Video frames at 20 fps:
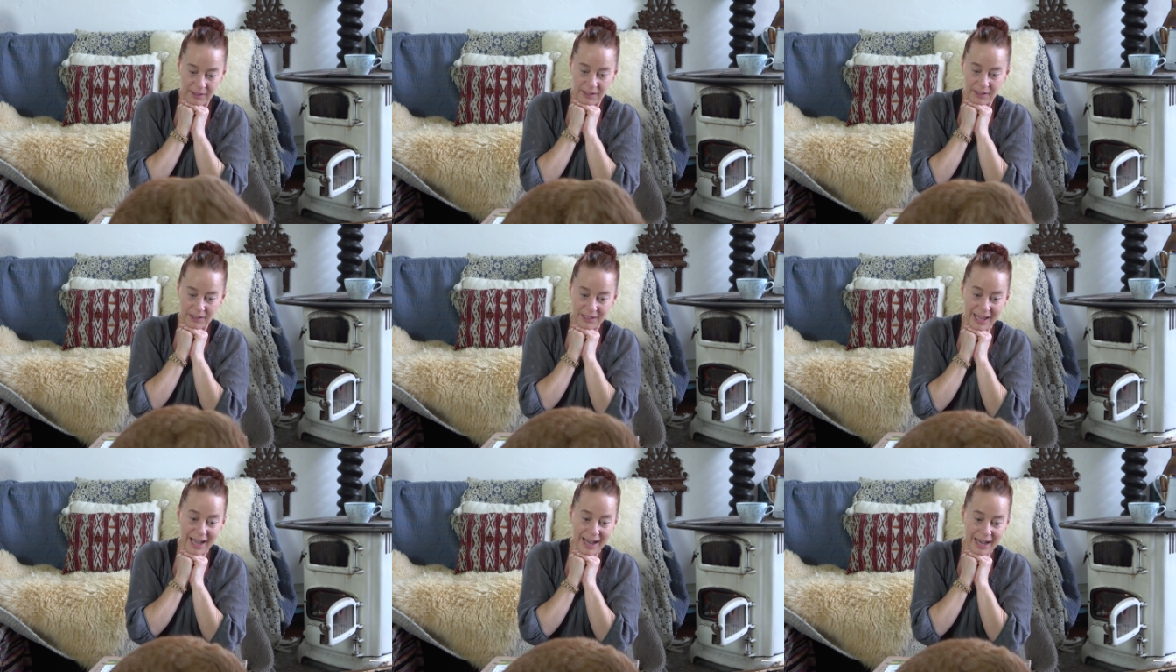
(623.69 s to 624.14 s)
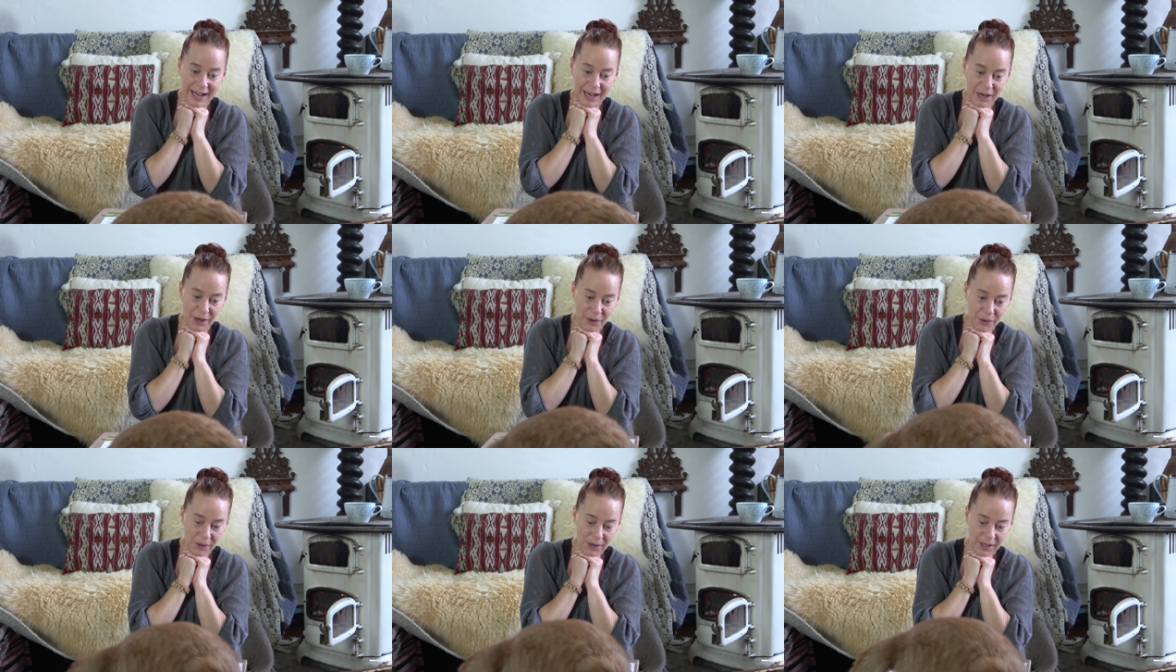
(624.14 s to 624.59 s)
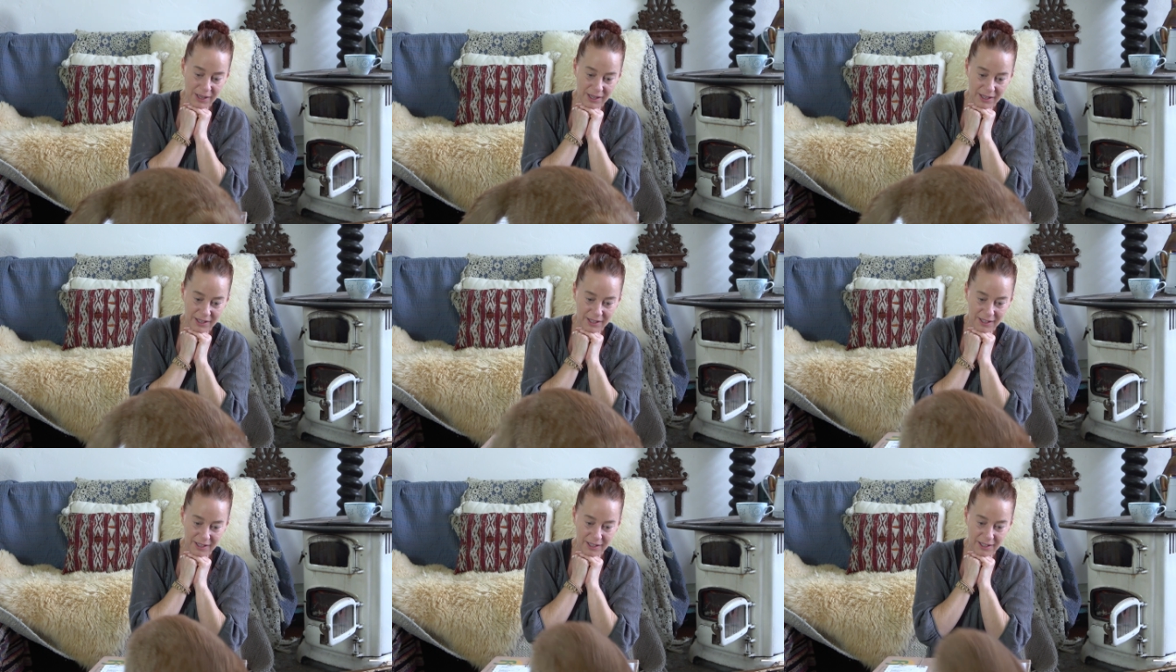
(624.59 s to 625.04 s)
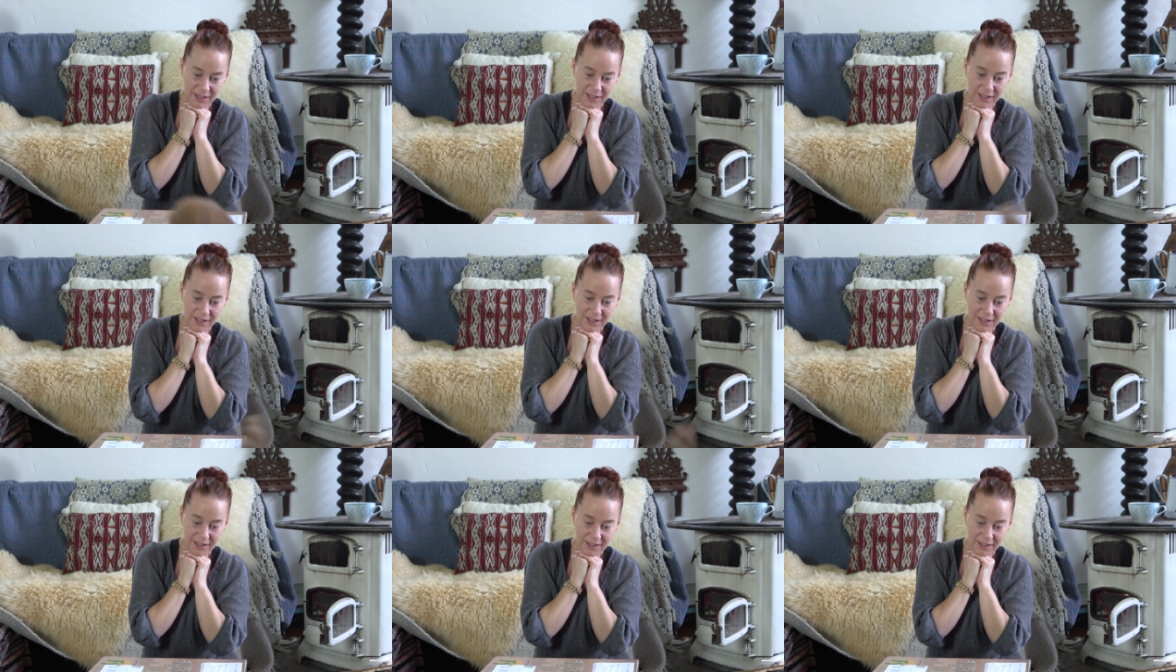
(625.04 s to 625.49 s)
Now,
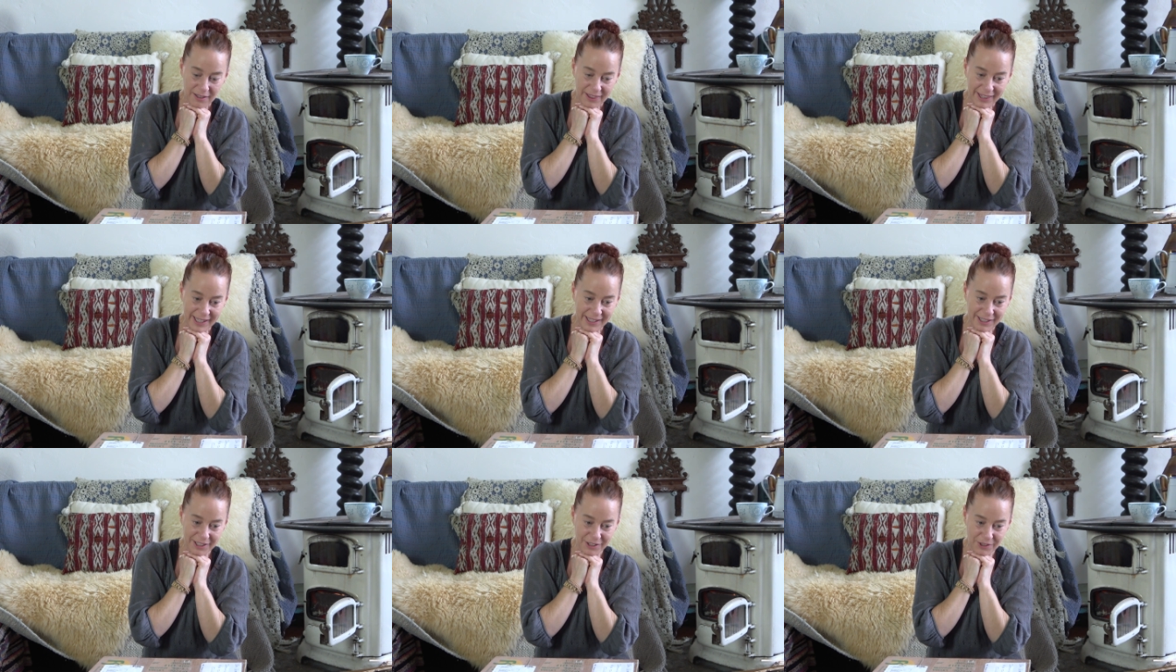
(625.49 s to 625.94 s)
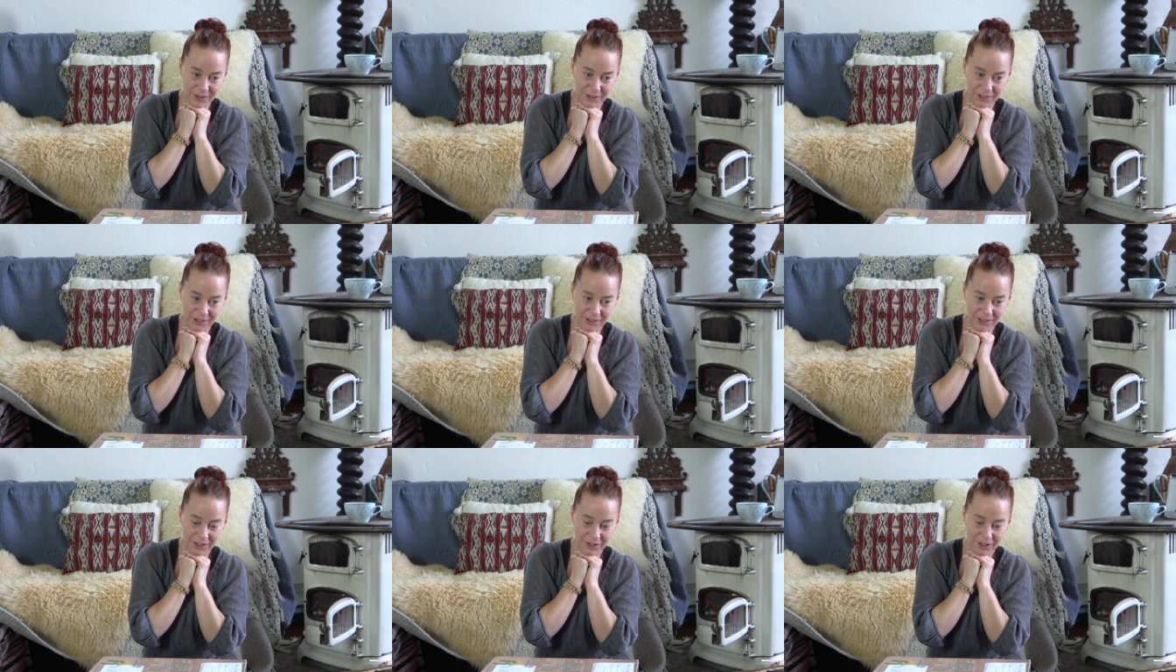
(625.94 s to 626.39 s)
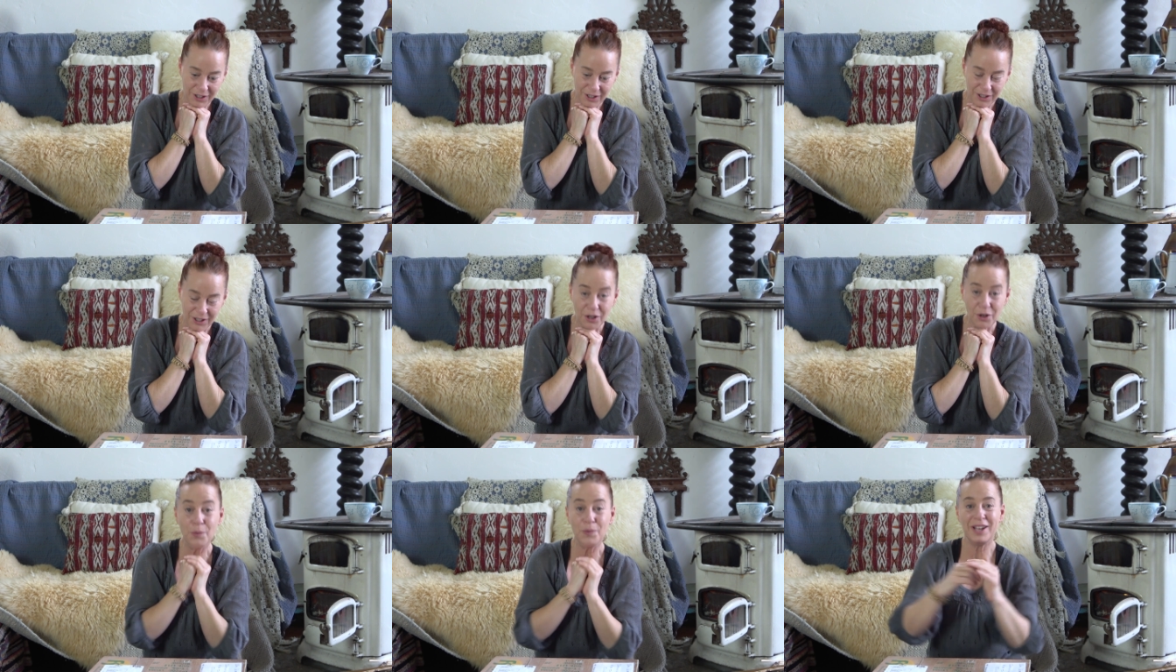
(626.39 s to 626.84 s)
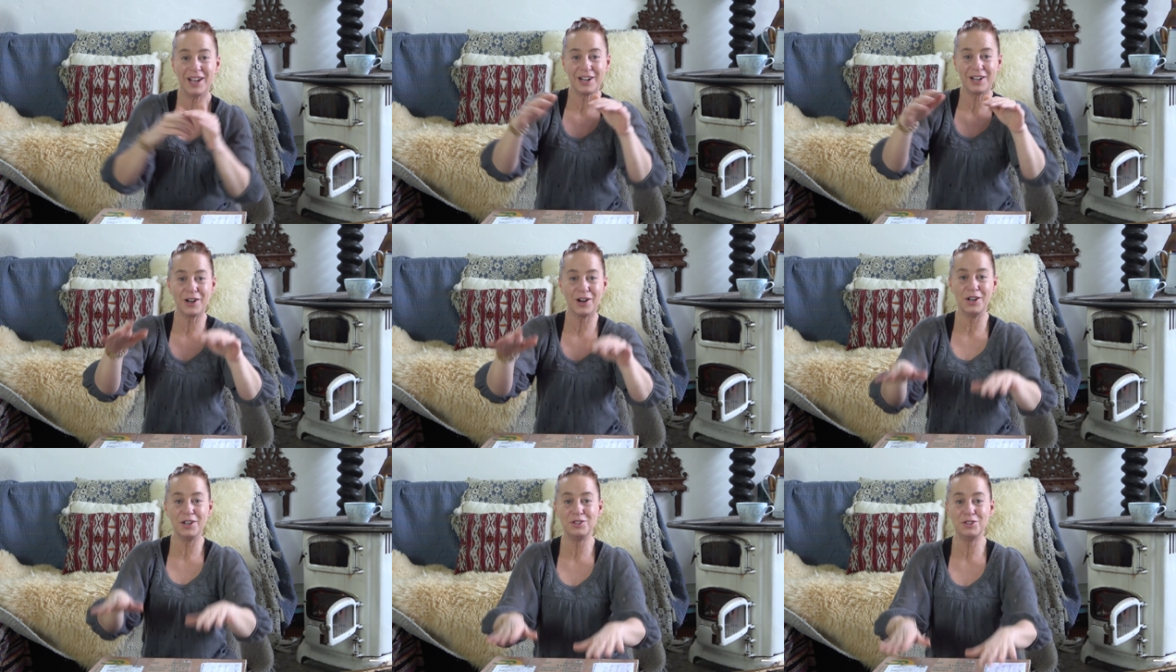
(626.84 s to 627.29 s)
thank you, we are
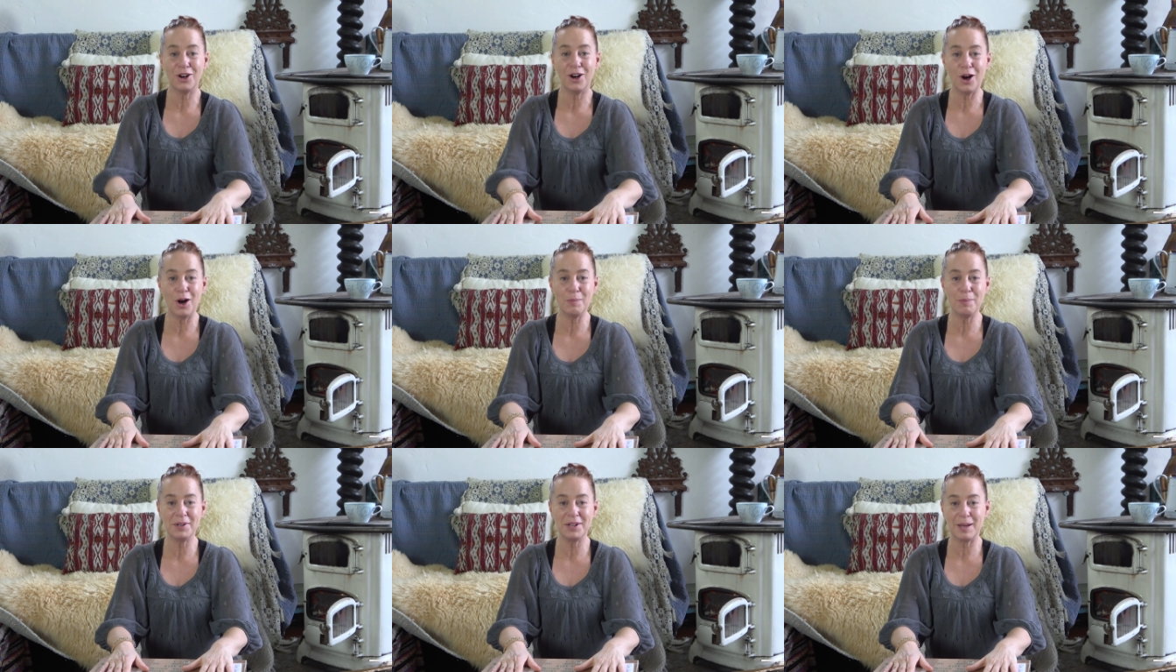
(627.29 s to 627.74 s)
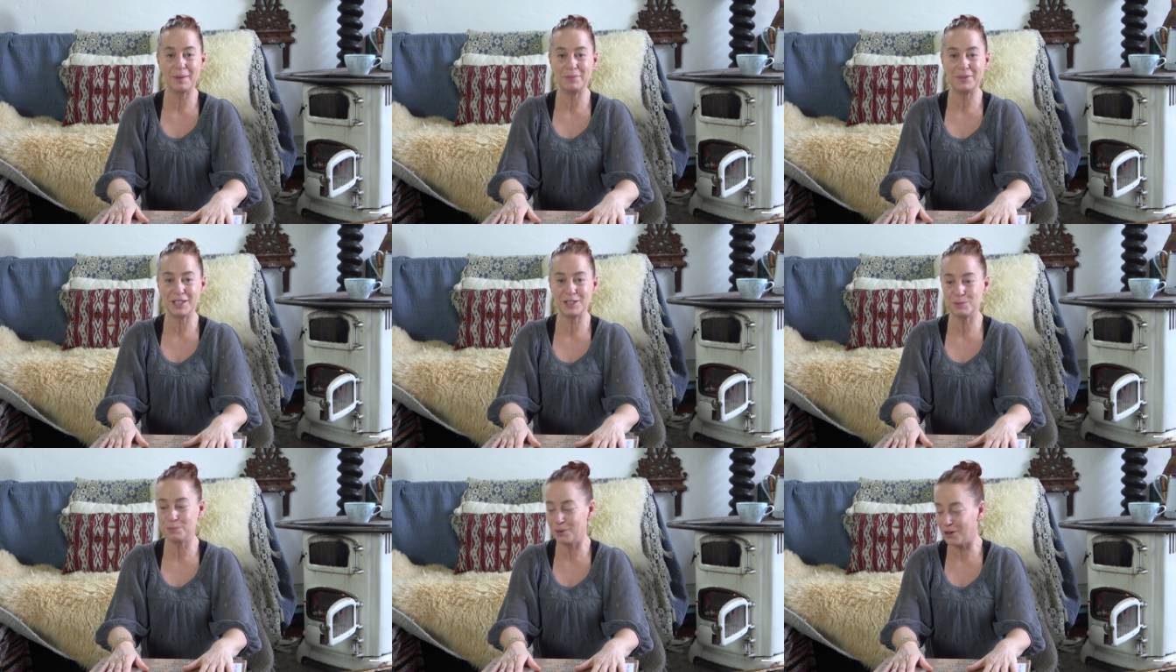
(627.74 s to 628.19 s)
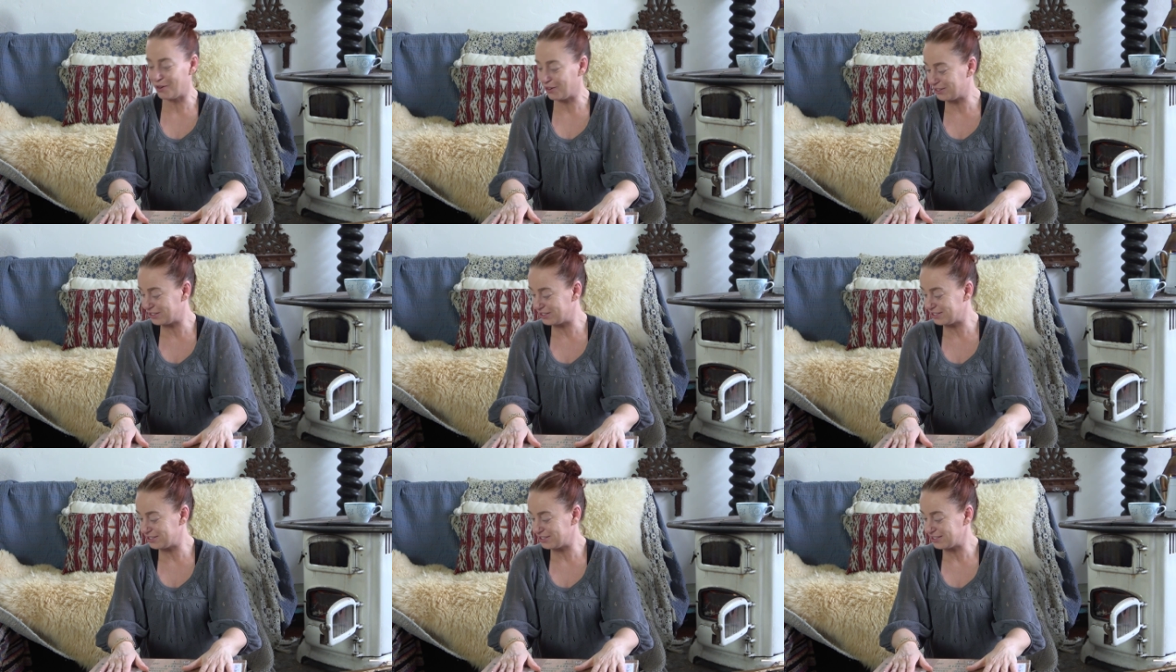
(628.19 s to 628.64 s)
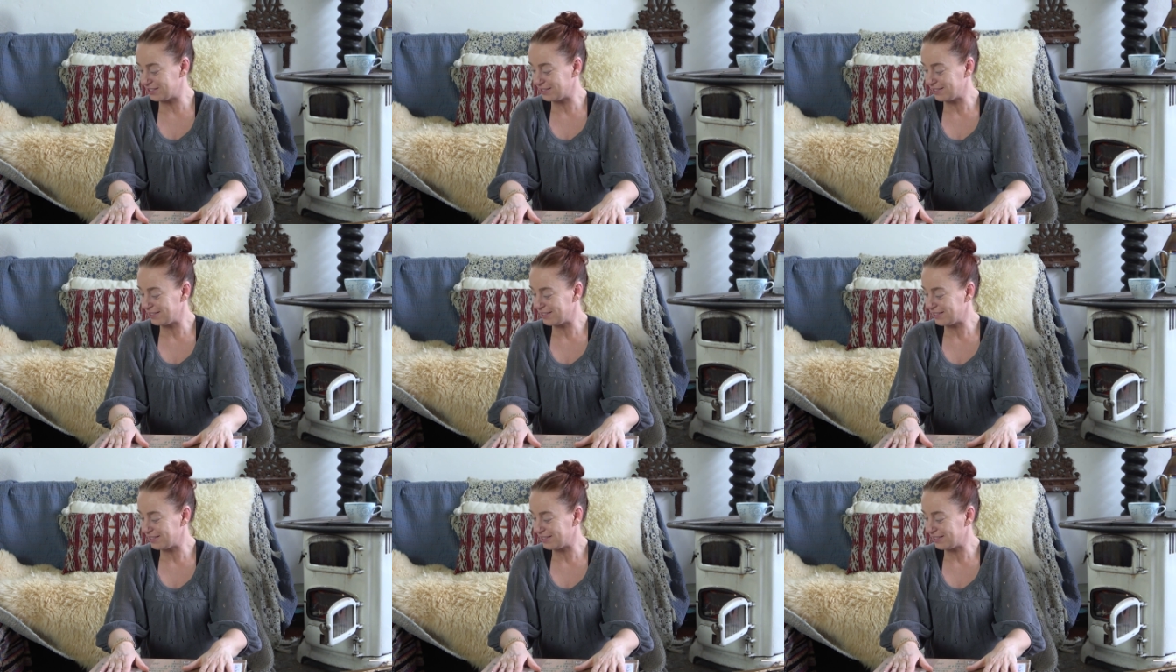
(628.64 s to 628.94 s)
going to open up this box.